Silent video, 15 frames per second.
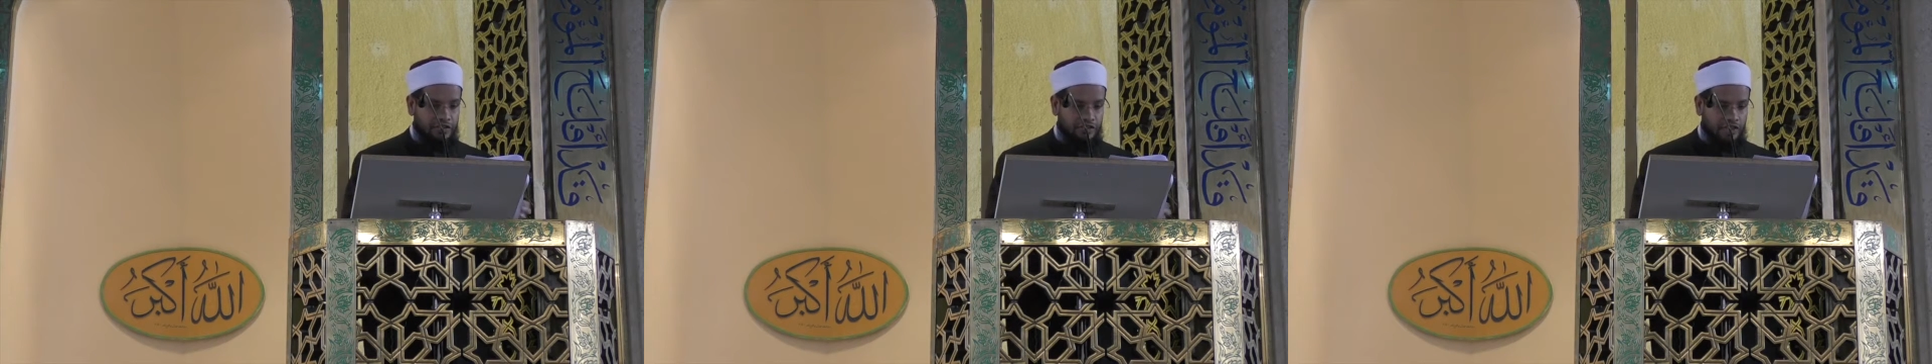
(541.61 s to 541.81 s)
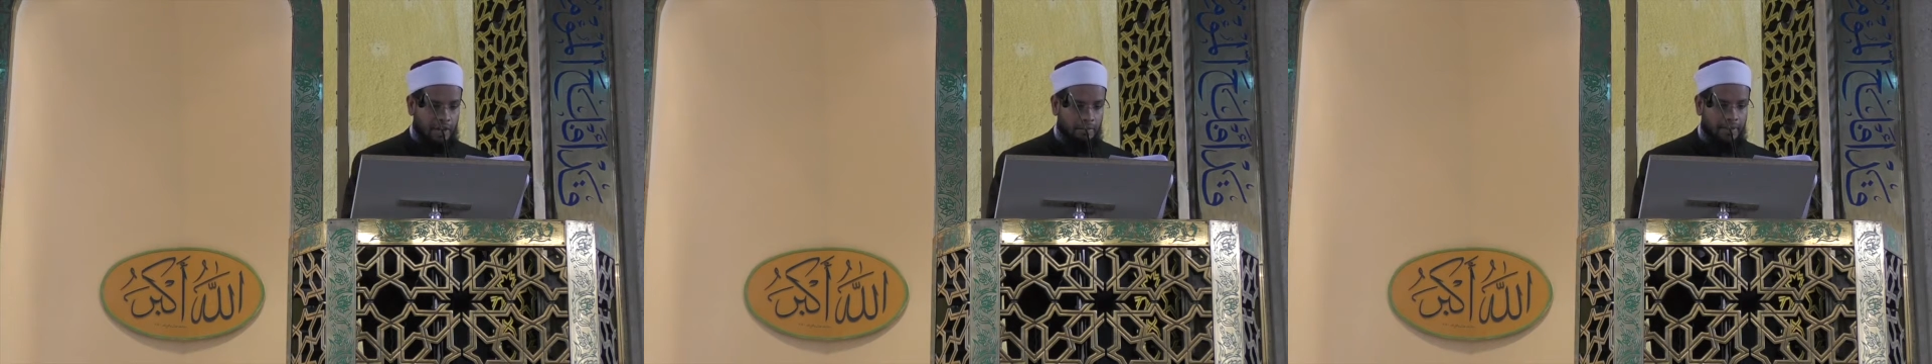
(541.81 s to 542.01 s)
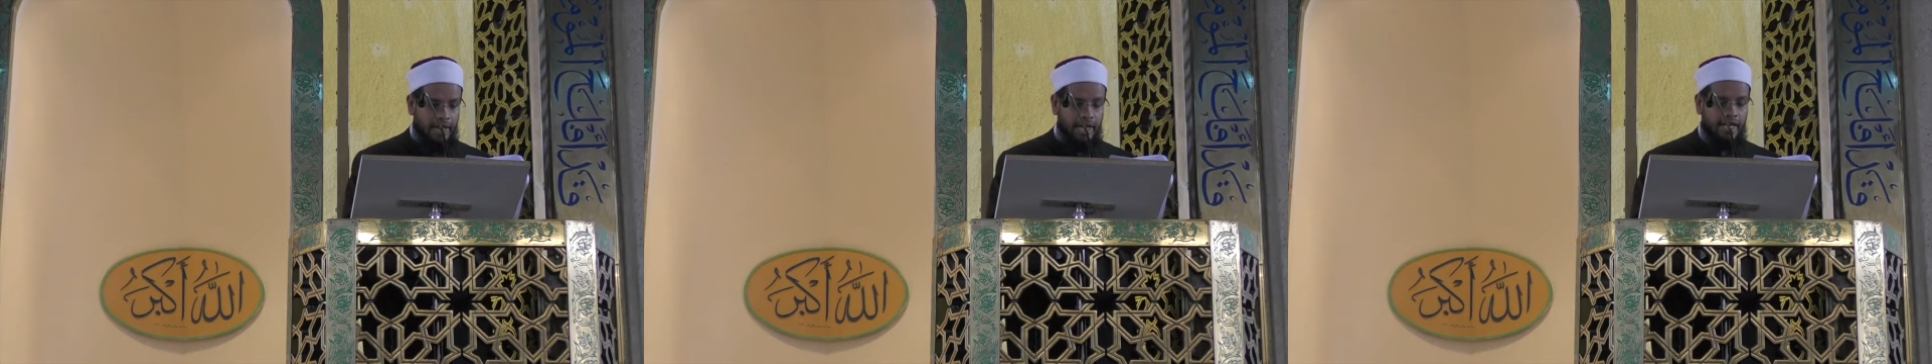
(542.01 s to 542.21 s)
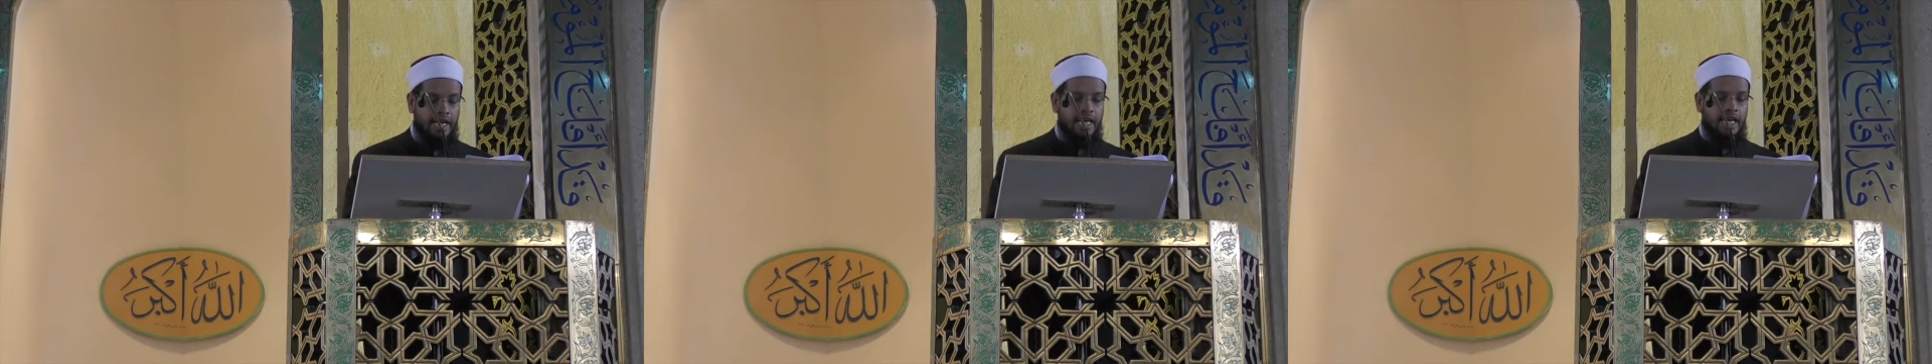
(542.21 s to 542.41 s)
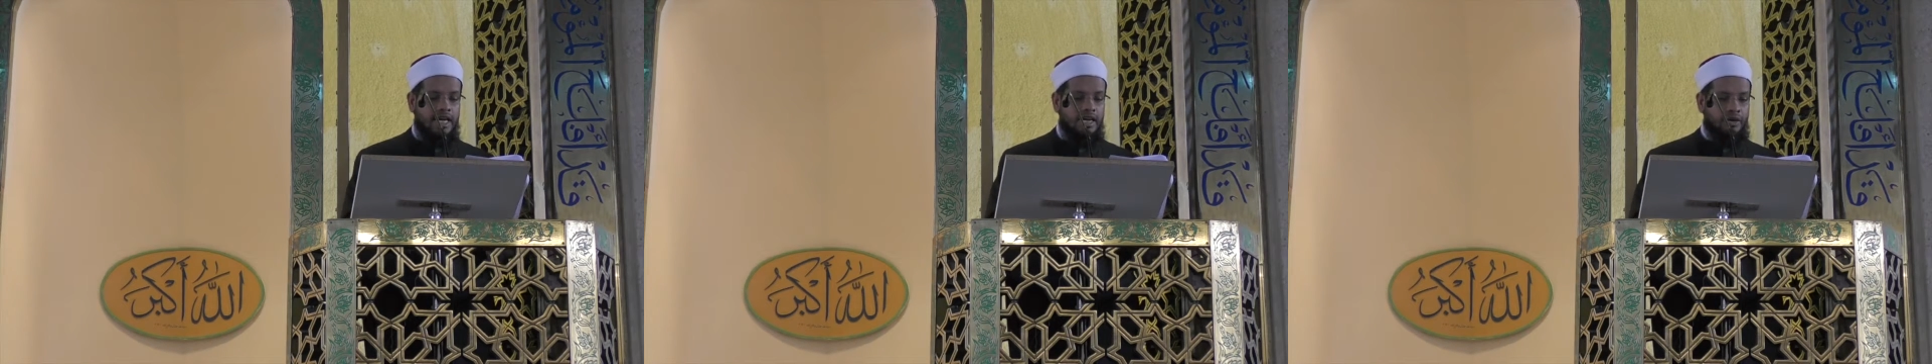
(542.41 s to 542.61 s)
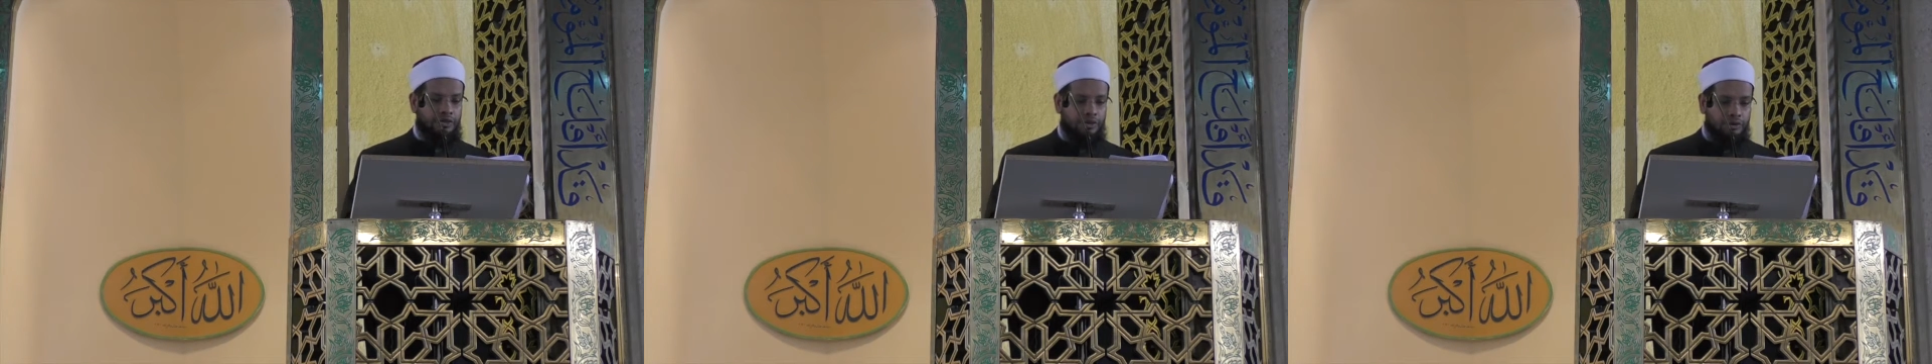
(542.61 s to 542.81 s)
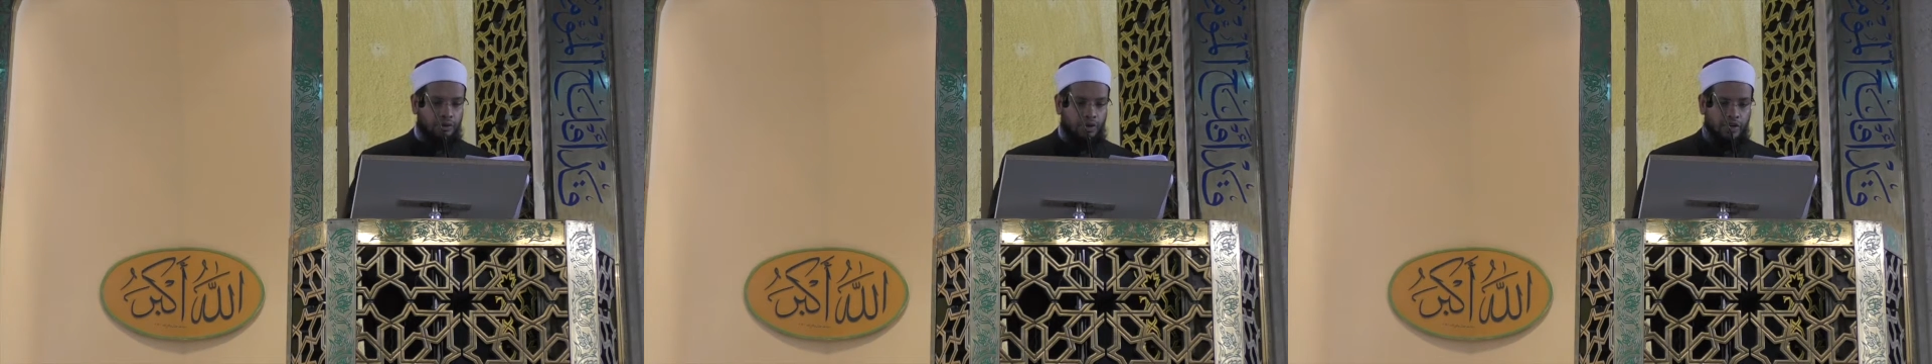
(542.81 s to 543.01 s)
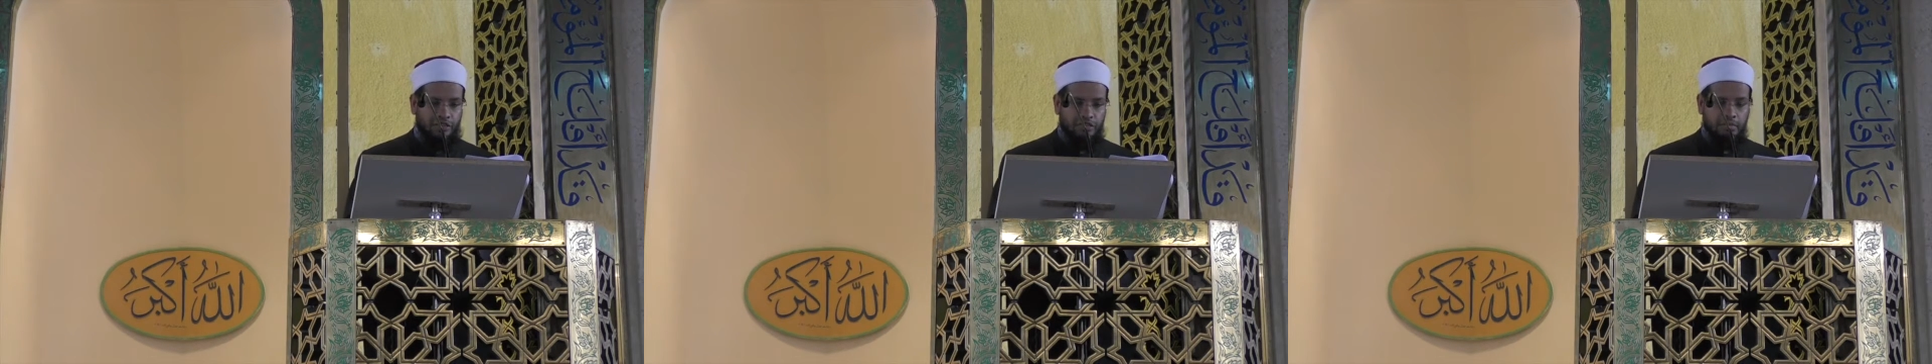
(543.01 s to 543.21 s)
of Sha'ban. On the
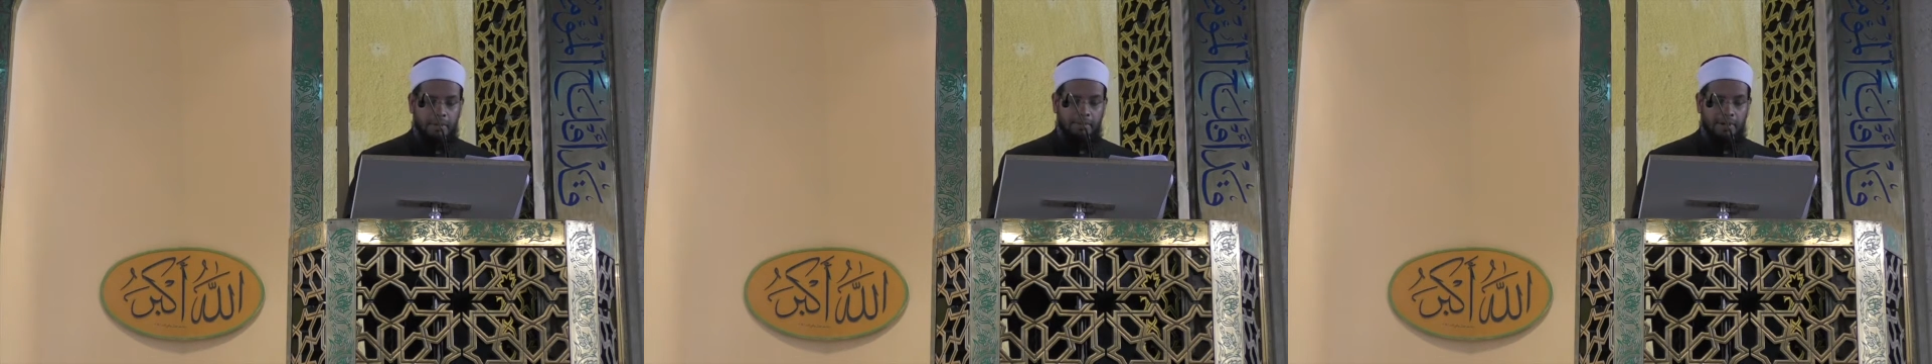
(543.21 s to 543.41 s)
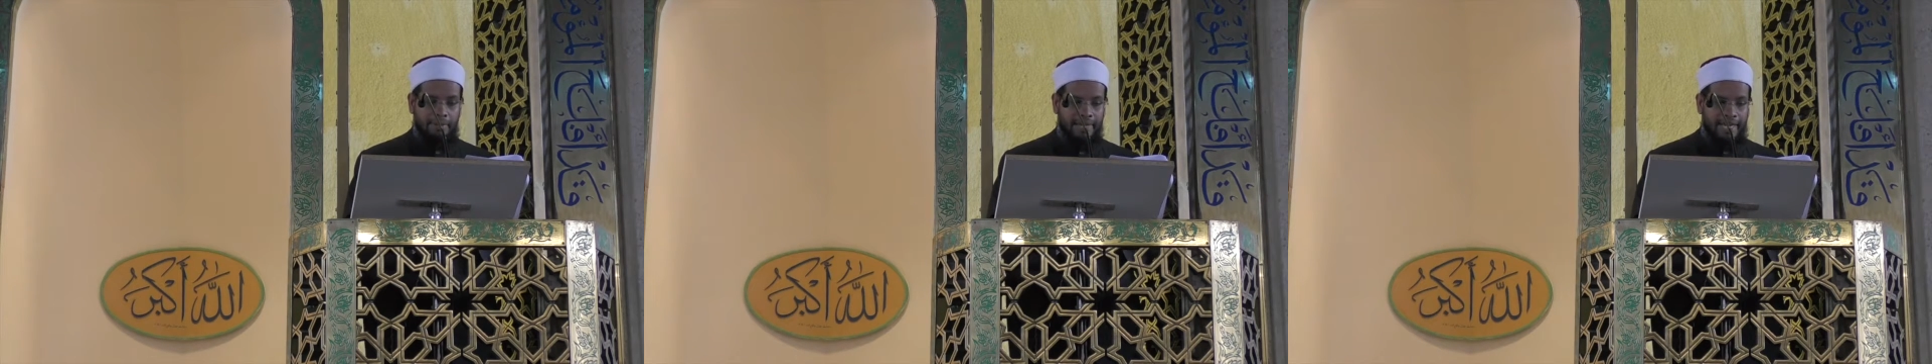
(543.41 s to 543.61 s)
authority of Imam al